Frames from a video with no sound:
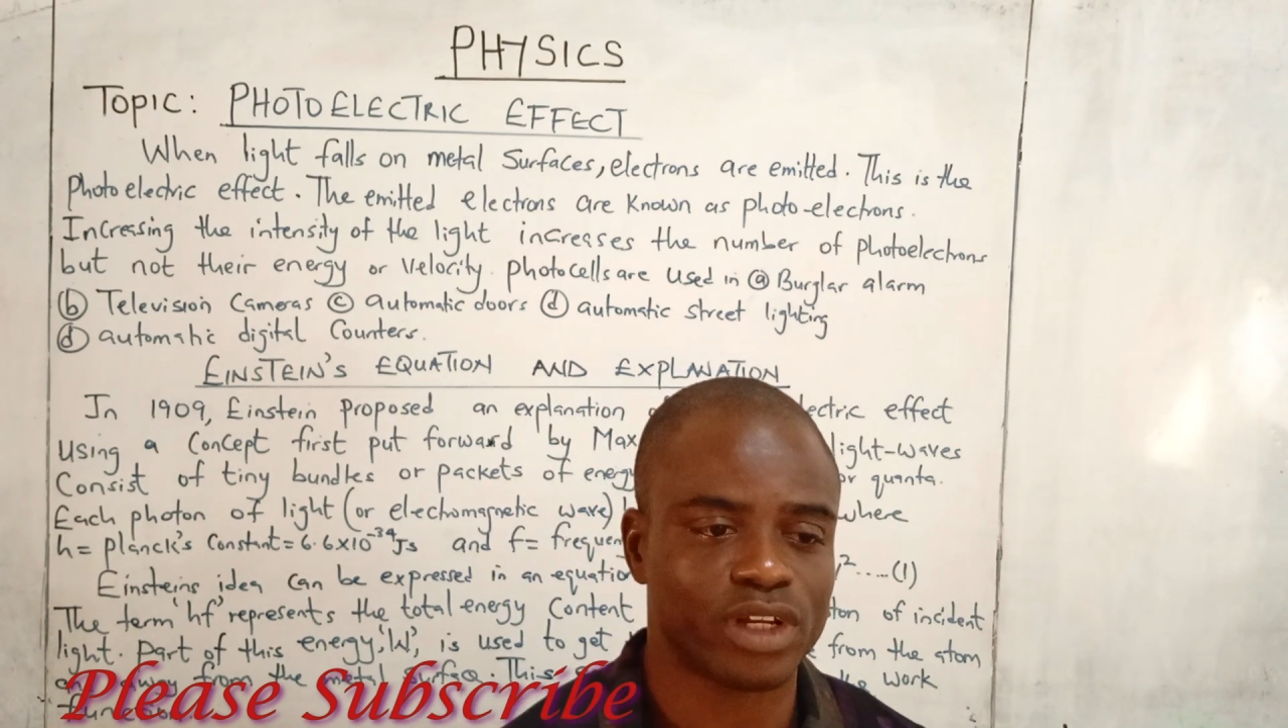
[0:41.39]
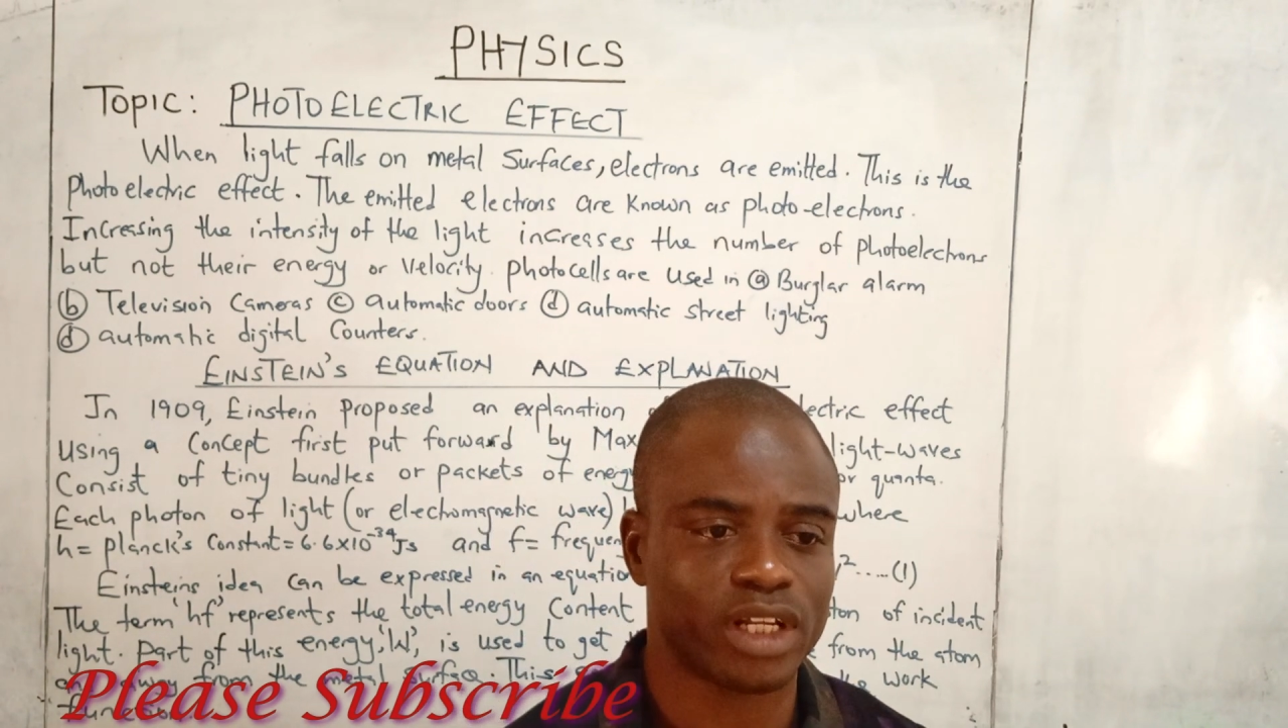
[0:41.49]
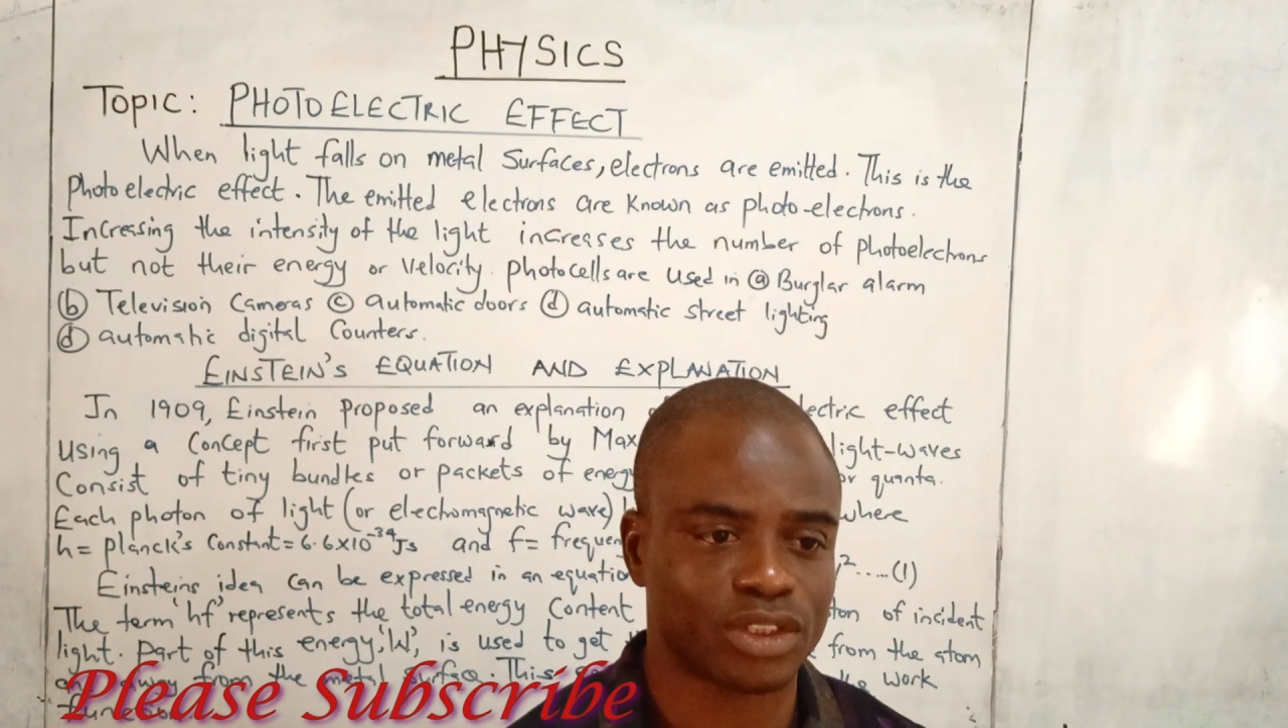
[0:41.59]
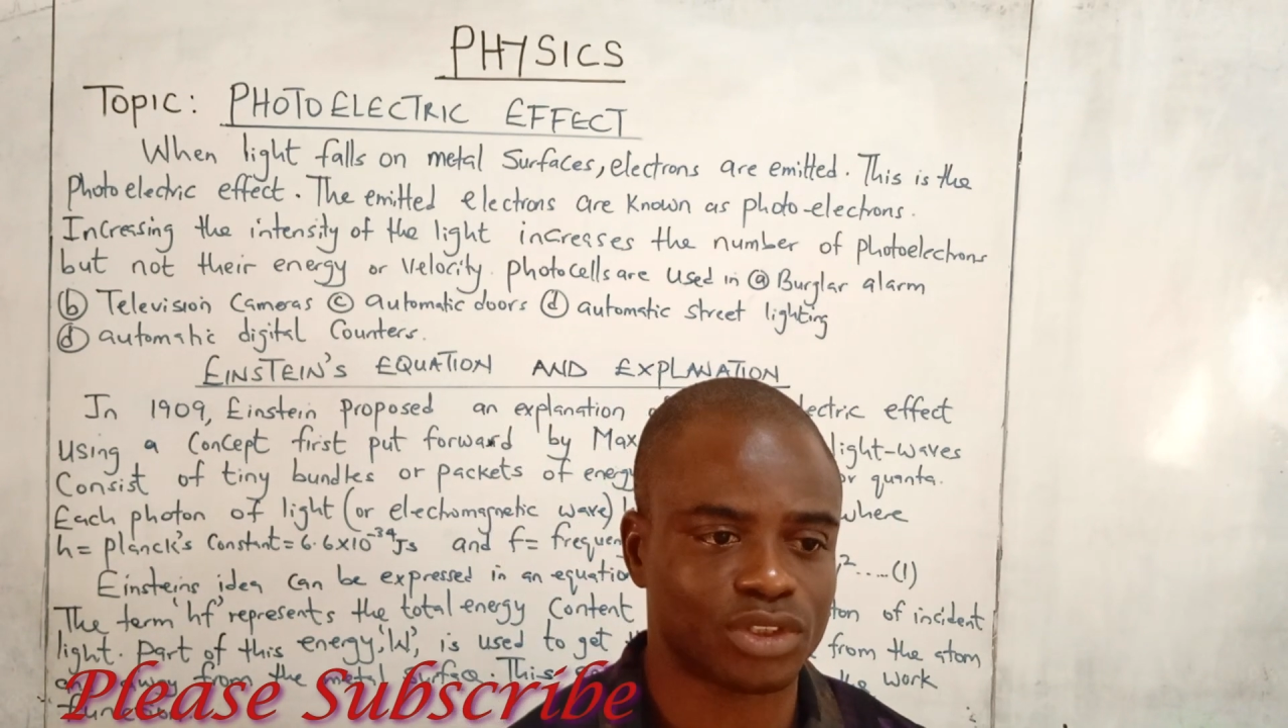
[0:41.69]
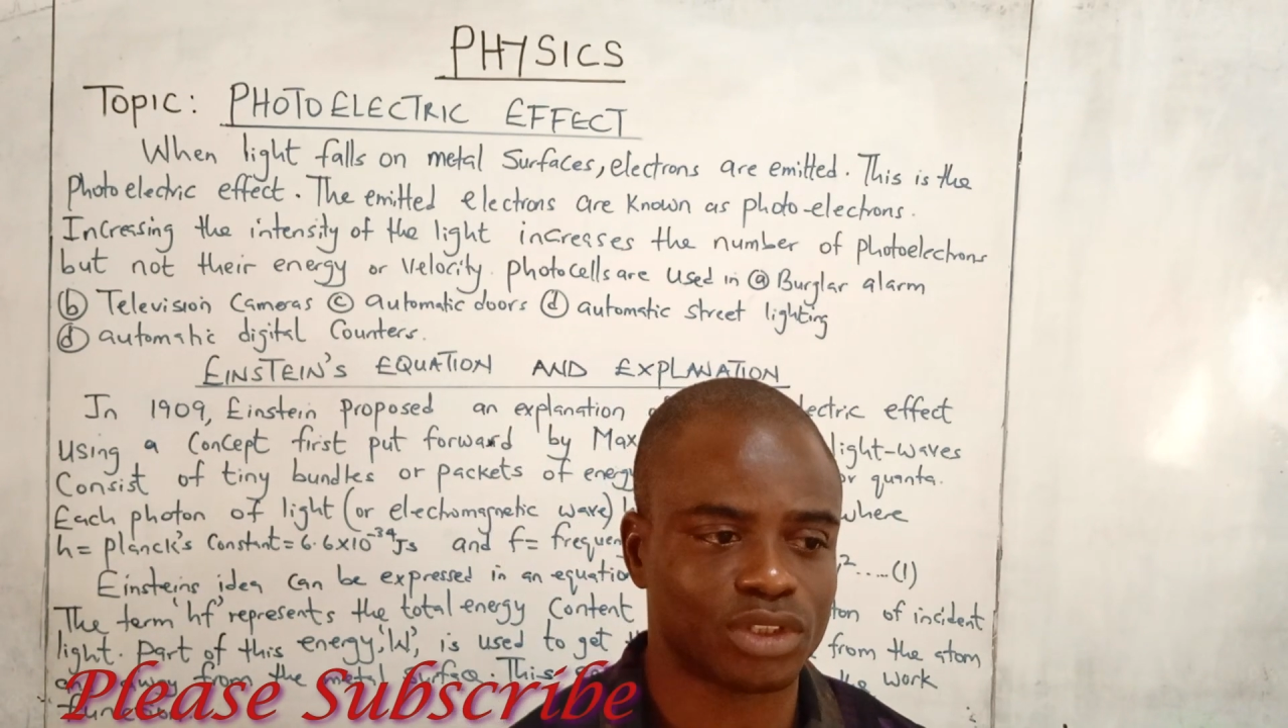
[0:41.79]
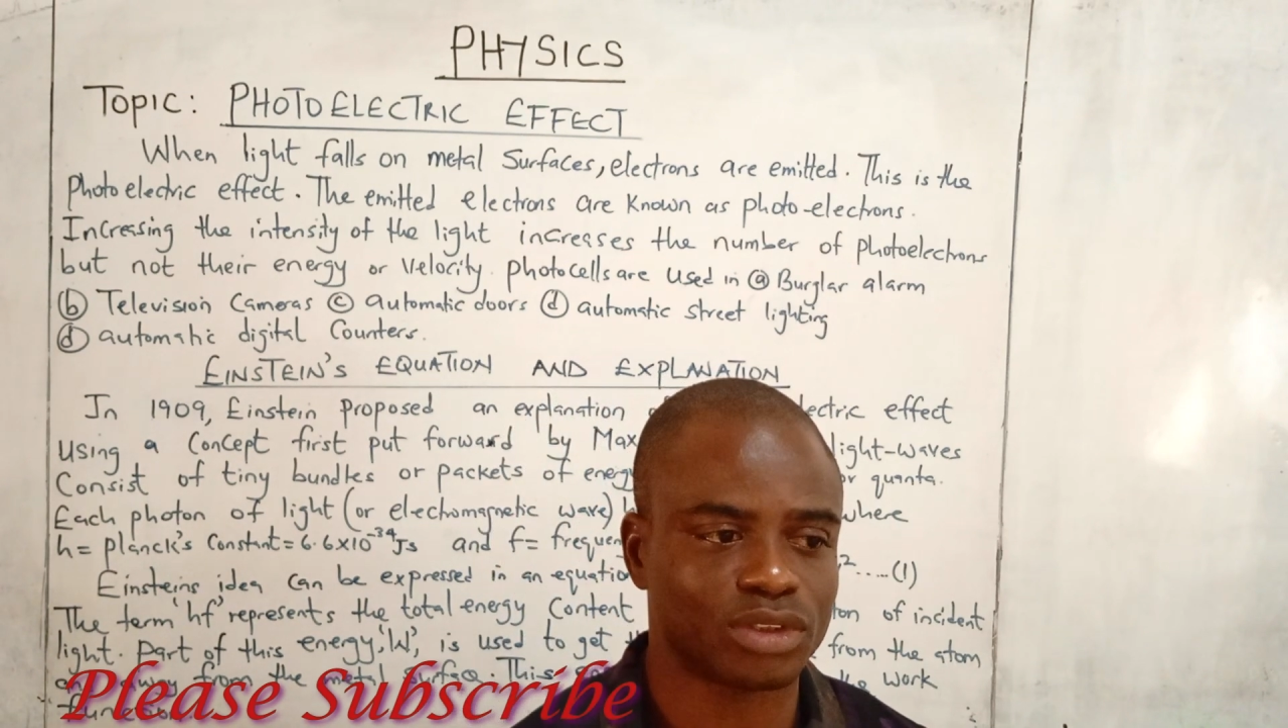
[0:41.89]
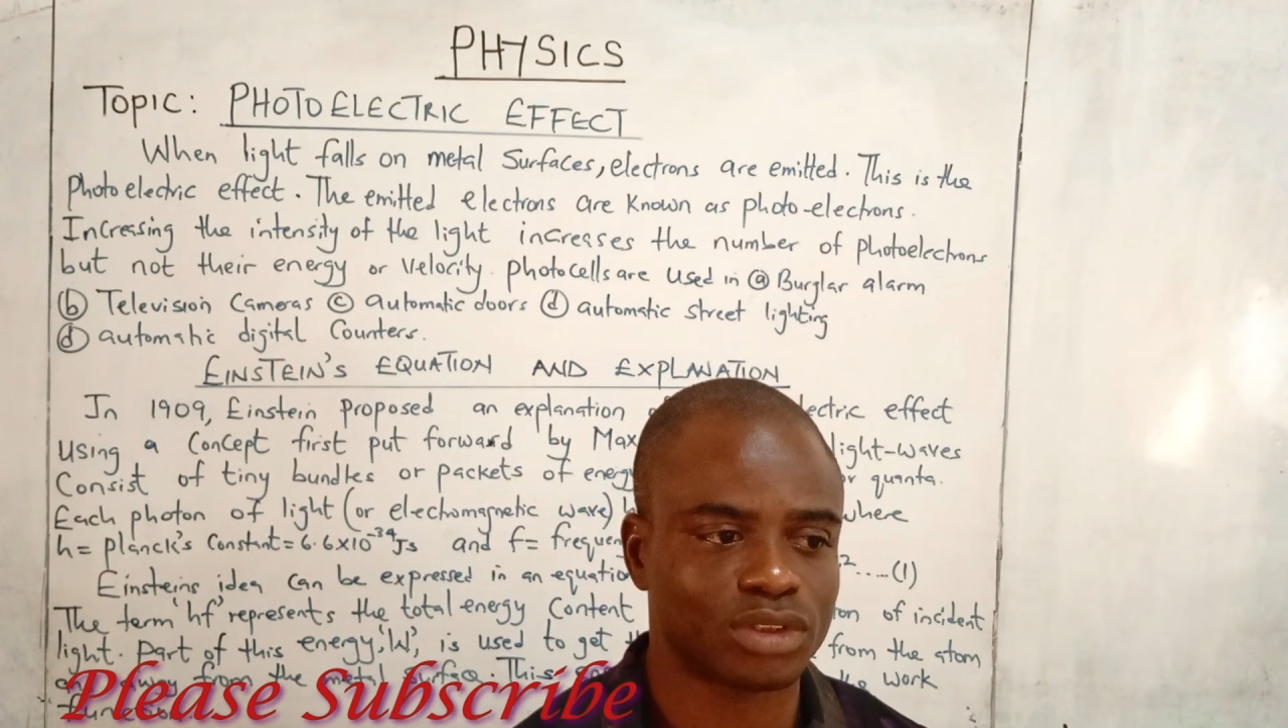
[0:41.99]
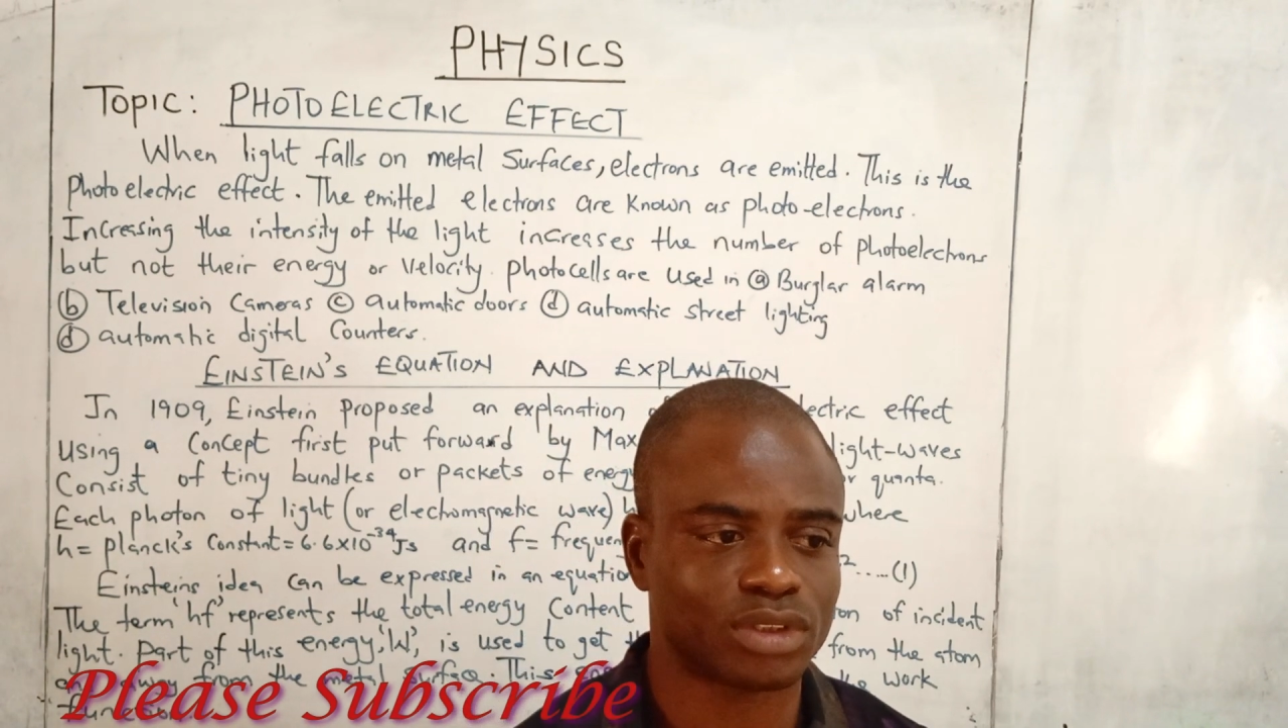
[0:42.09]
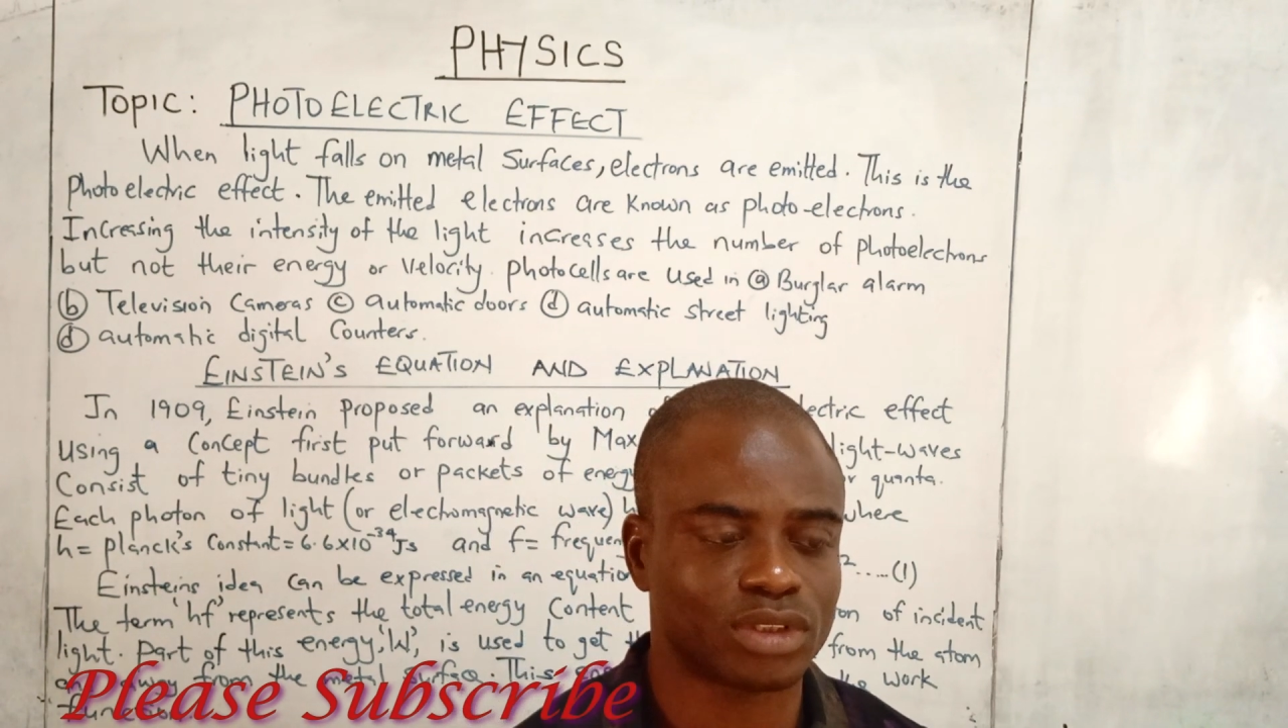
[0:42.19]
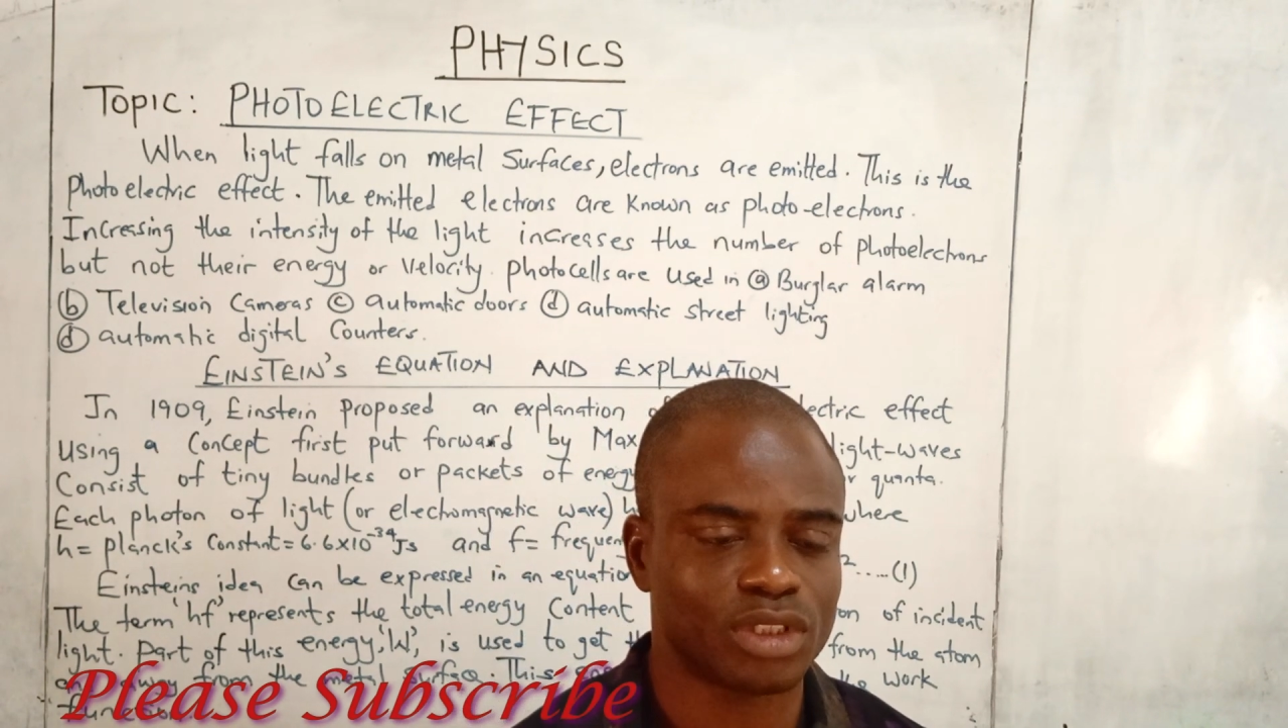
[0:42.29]

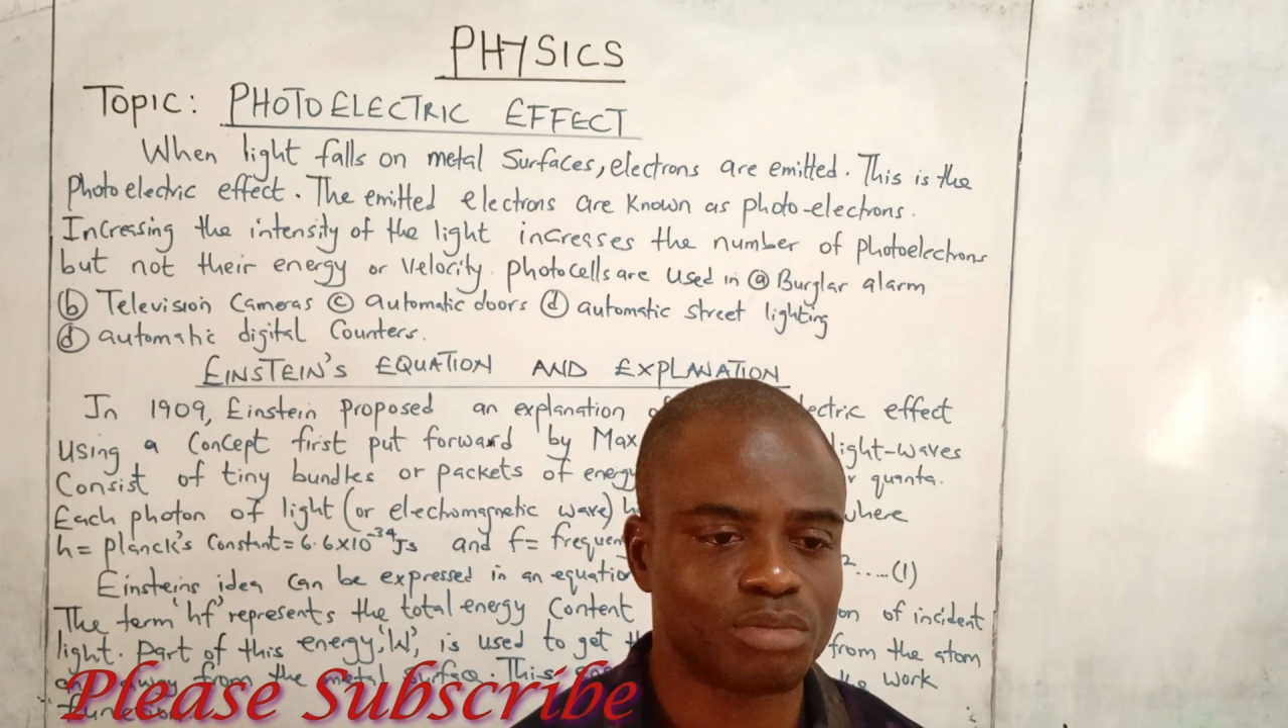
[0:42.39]
electrons